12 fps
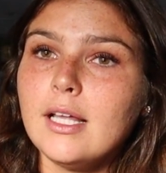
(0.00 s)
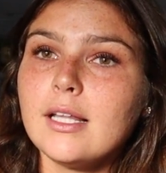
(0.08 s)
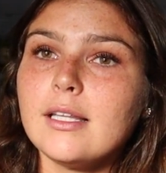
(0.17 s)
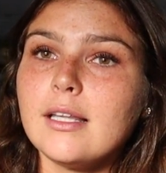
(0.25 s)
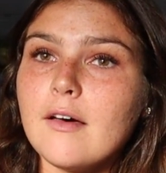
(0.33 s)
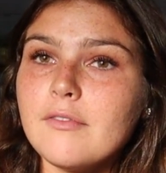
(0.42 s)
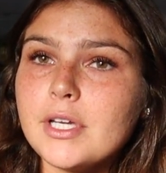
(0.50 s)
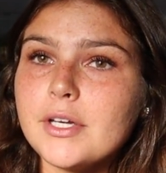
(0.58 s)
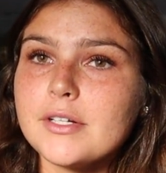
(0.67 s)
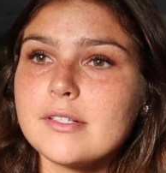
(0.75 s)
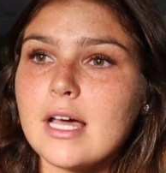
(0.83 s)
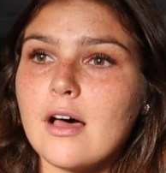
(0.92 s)
Loving
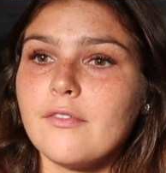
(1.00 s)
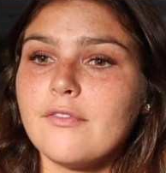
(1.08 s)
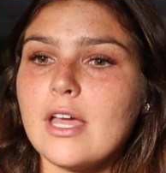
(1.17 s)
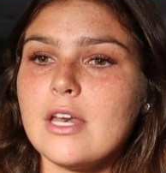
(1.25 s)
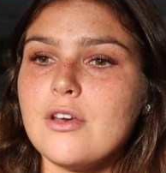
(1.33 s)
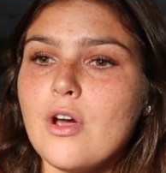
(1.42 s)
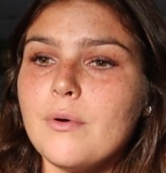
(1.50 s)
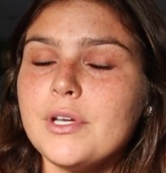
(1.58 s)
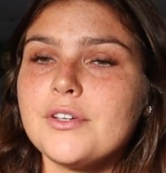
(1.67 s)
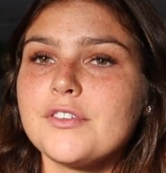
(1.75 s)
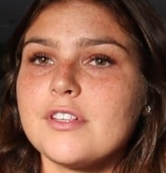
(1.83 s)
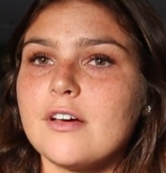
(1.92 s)
yourself and knowing
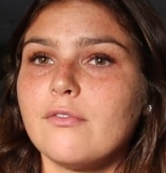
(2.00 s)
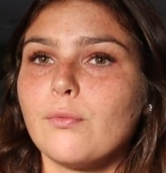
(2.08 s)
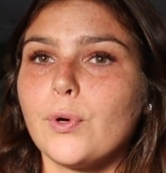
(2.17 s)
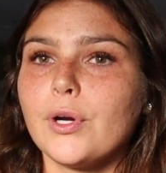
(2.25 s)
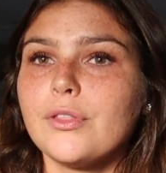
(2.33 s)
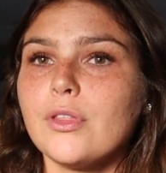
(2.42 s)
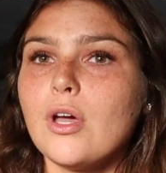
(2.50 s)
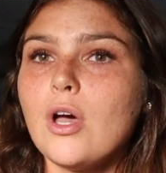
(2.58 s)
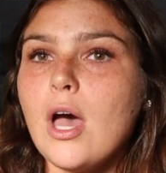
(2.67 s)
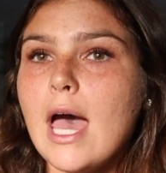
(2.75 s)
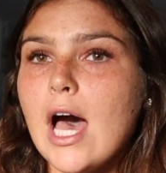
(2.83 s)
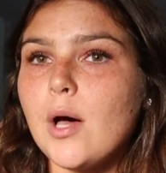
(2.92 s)
your self-worth
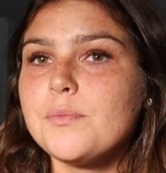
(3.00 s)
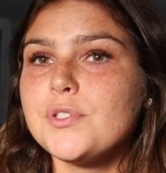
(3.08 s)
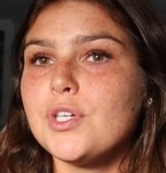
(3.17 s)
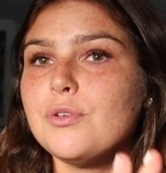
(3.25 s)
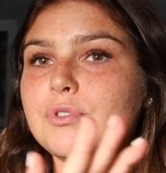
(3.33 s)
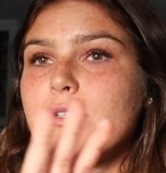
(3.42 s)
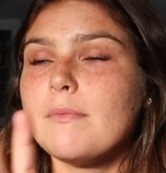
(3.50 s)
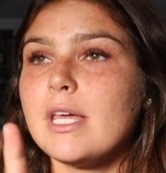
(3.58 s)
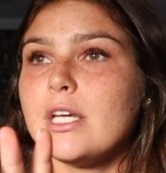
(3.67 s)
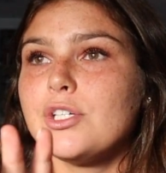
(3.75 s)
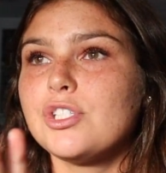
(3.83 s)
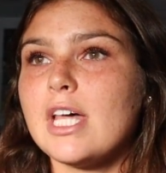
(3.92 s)
helps you
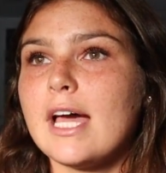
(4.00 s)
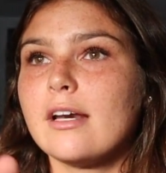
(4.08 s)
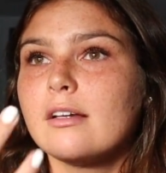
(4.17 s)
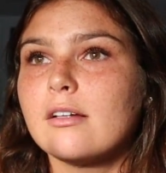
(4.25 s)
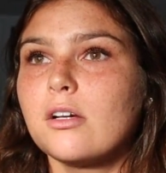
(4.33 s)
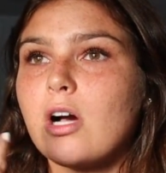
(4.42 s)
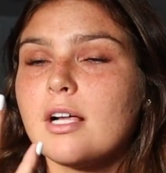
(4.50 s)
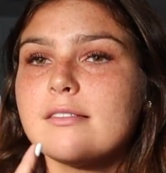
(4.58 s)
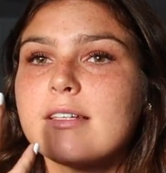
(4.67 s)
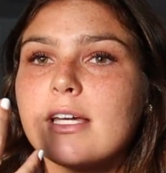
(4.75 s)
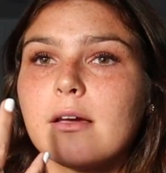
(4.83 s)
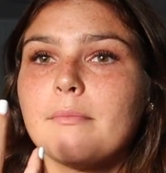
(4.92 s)
diminish that
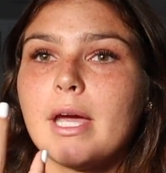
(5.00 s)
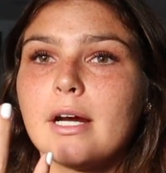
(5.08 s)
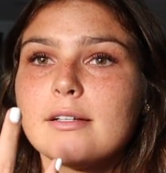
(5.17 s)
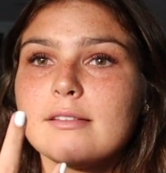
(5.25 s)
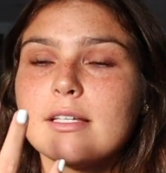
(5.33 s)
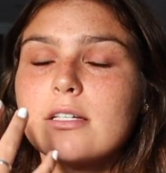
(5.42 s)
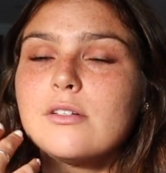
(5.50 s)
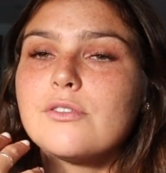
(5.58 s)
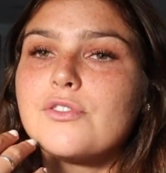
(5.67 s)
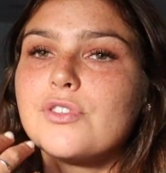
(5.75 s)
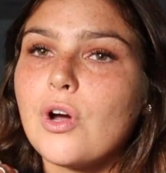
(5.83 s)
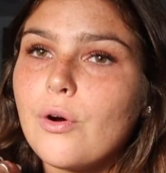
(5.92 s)
constant comparison
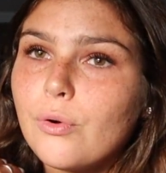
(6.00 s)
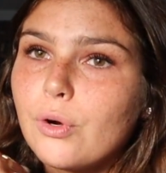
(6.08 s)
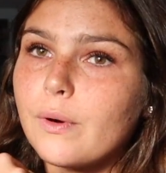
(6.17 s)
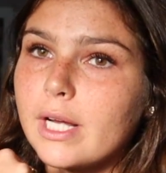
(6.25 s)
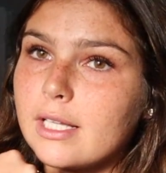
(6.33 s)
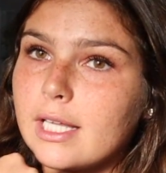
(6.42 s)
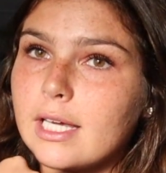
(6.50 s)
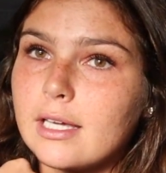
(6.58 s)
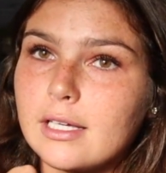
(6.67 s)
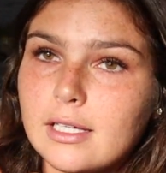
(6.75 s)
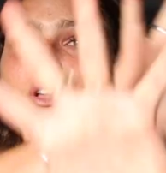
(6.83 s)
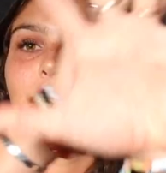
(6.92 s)
so quickly.
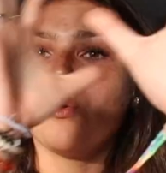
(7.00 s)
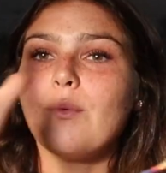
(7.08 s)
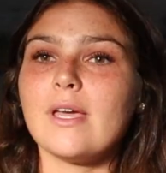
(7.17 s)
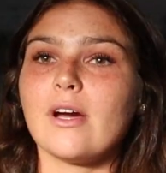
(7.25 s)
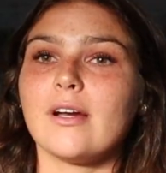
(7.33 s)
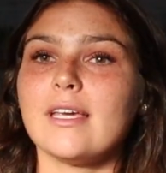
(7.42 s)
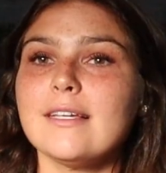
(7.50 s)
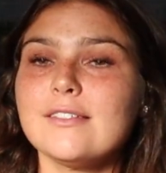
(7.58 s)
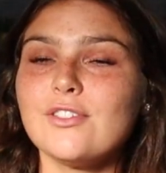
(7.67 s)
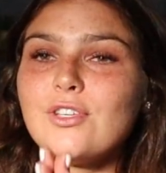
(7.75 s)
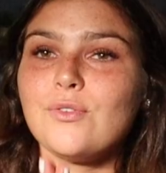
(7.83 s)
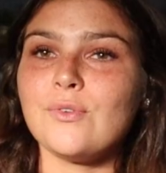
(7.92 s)
We are
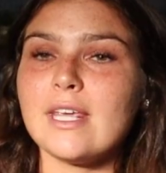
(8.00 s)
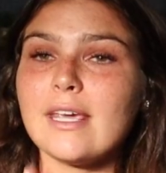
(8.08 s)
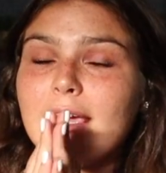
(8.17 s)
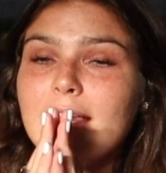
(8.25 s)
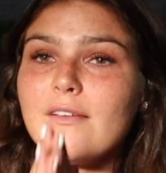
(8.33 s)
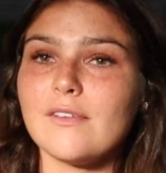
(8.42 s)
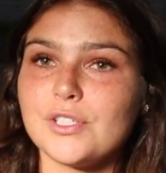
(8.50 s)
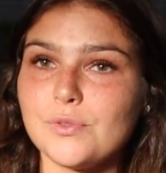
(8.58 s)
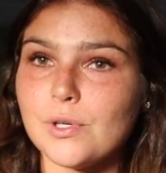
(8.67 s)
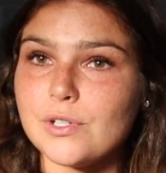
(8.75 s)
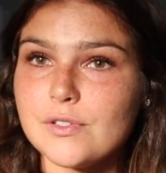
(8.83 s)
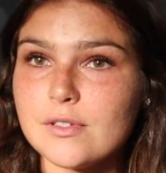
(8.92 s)
each unique
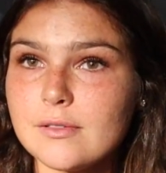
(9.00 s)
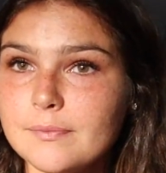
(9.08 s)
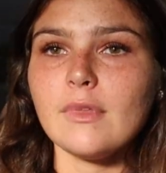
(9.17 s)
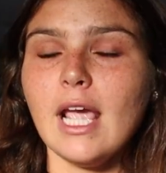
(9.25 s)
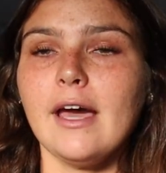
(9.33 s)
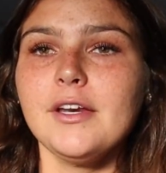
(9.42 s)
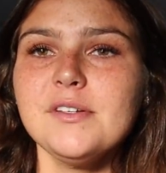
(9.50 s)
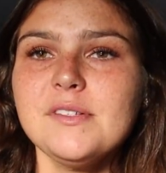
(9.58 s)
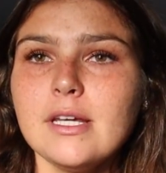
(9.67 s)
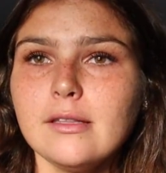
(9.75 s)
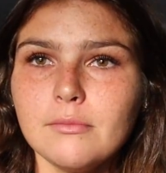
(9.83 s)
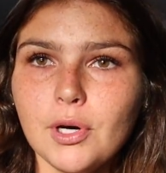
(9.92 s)
individuals. How do you
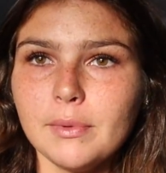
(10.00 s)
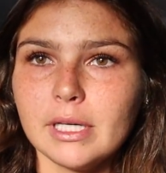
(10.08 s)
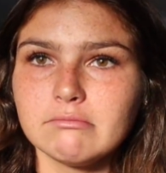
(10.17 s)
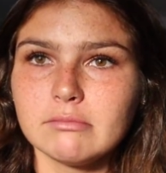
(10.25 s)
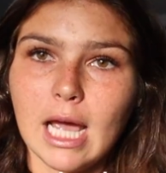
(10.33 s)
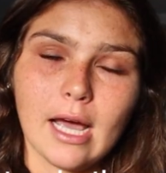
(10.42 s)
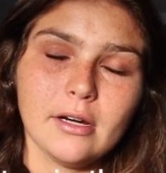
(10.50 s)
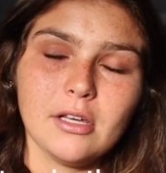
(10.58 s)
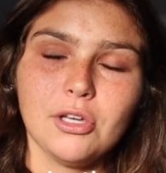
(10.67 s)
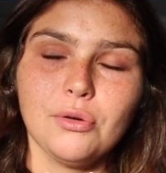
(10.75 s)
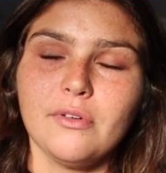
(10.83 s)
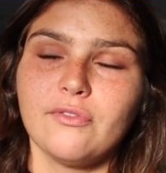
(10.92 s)
stay in the moment? How do
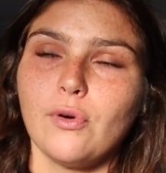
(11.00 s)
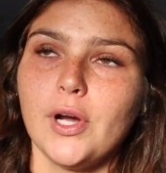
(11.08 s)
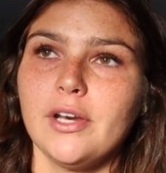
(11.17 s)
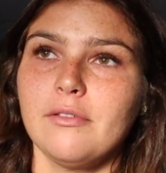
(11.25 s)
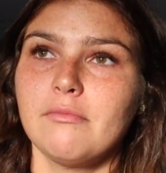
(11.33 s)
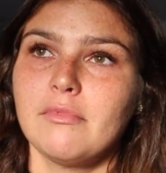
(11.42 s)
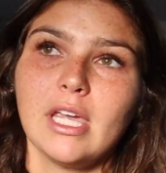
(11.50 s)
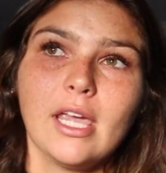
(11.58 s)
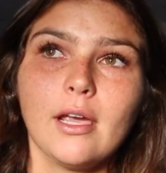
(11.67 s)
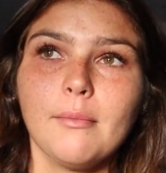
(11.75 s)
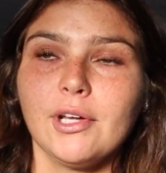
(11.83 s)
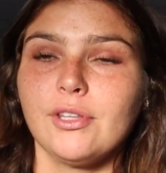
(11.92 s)
you avoid
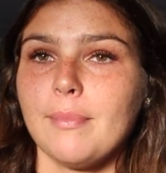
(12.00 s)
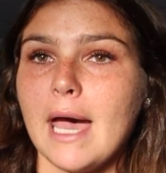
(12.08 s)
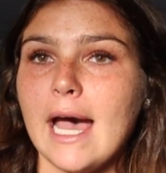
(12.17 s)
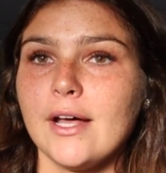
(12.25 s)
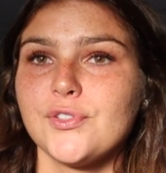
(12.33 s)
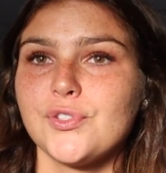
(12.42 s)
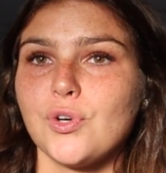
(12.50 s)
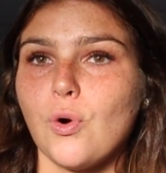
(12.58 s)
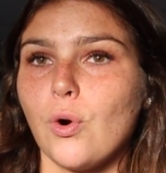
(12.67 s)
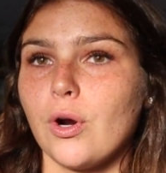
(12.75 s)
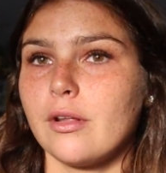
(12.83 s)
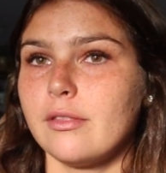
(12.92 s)
thinking about the past
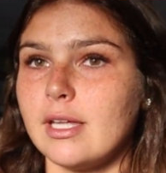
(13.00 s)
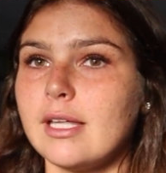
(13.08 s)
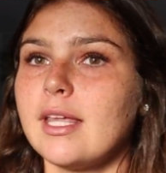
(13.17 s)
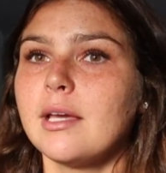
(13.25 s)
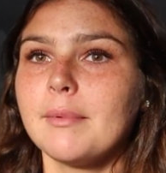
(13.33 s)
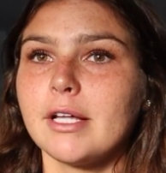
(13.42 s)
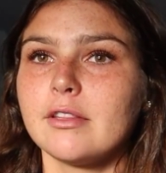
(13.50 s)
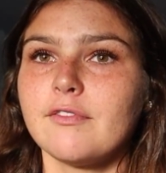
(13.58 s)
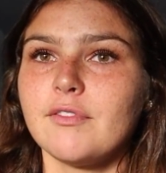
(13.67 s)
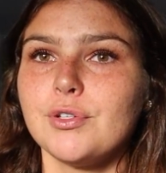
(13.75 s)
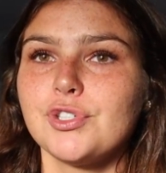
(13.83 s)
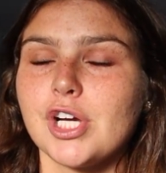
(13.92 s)
or thinking about the
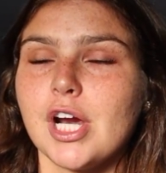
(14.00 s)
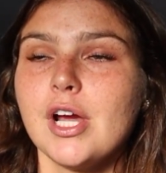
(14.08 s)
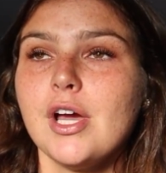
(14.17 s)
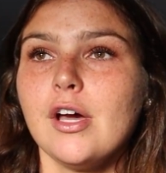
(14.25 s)
future?